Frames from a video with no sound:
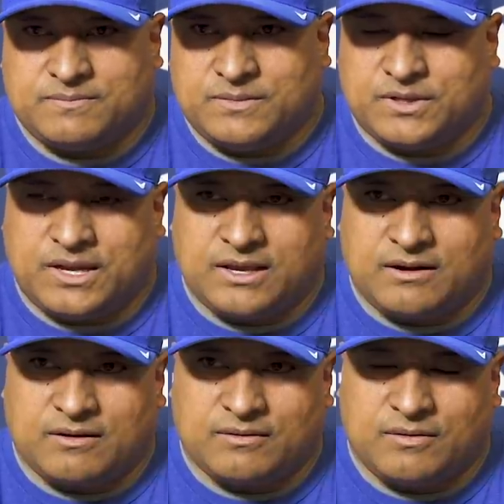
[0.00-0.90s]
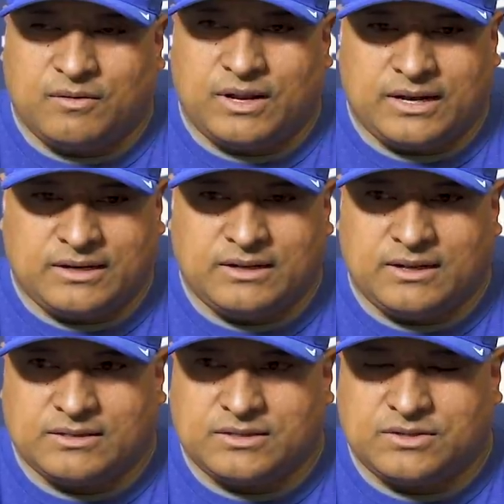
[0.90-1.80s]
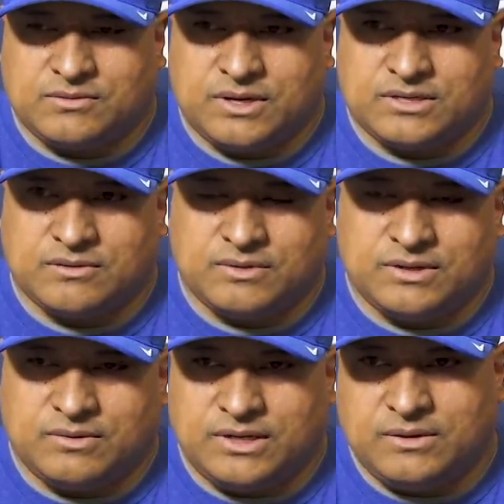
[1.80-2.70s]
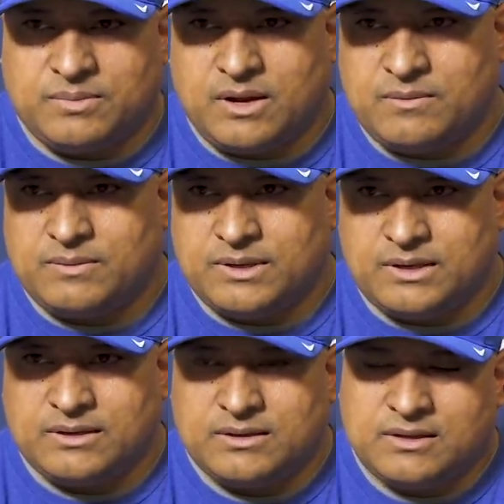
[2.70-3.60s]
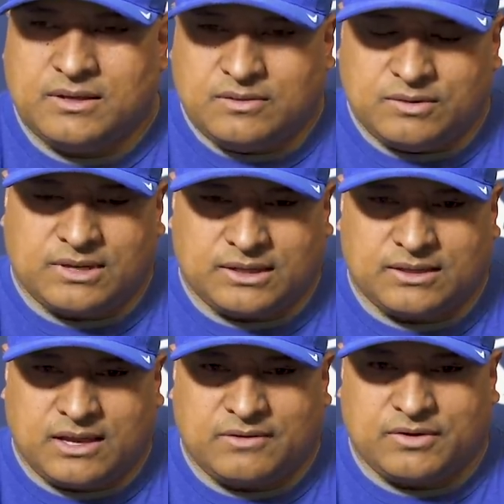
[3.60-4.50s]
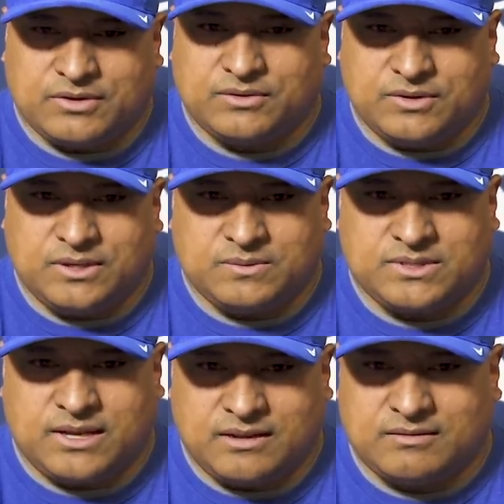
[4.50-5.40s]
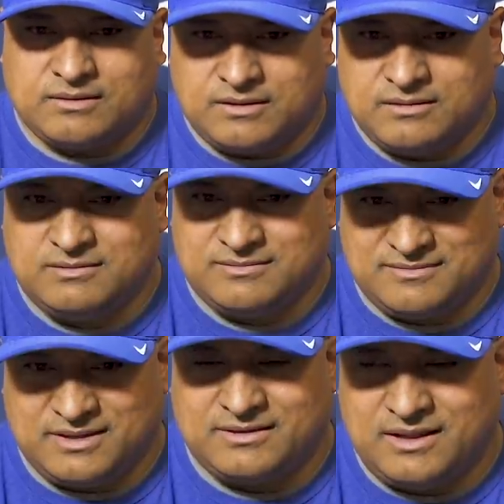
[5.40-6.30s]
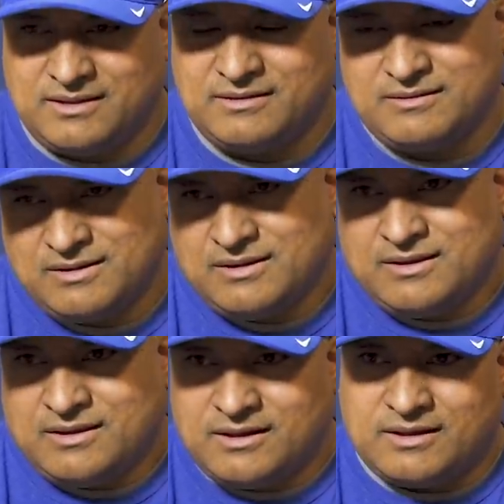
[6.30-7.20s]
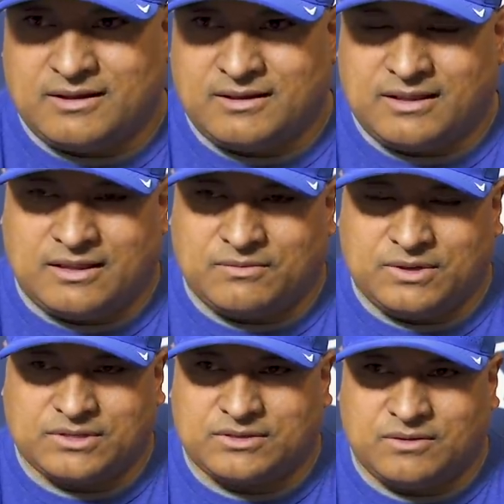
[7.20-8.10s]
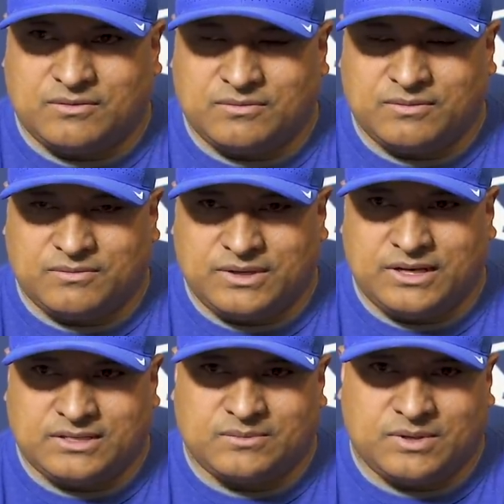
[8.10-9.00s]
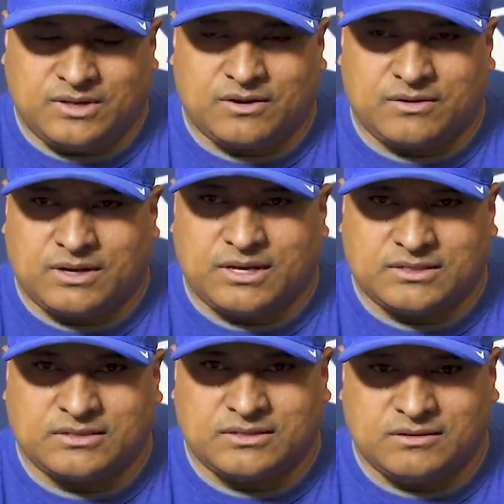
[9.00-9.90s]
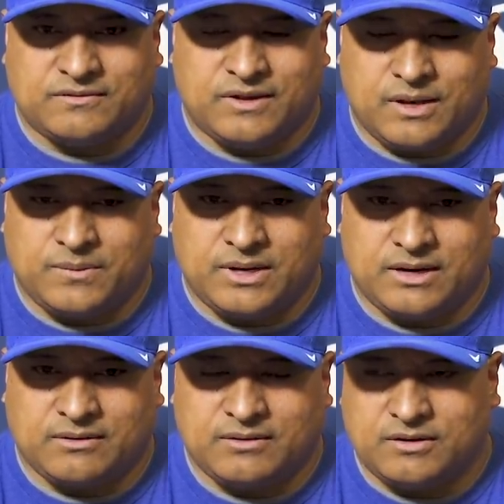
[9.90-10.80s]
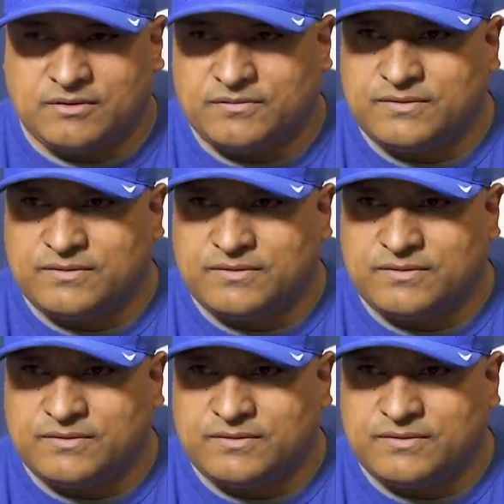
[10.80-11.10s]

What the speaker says: looking at our O-line, D-line situation, we'd like to have our two deep stay healthy, and then we just don't. We need some younger guys to still develop, and I don't know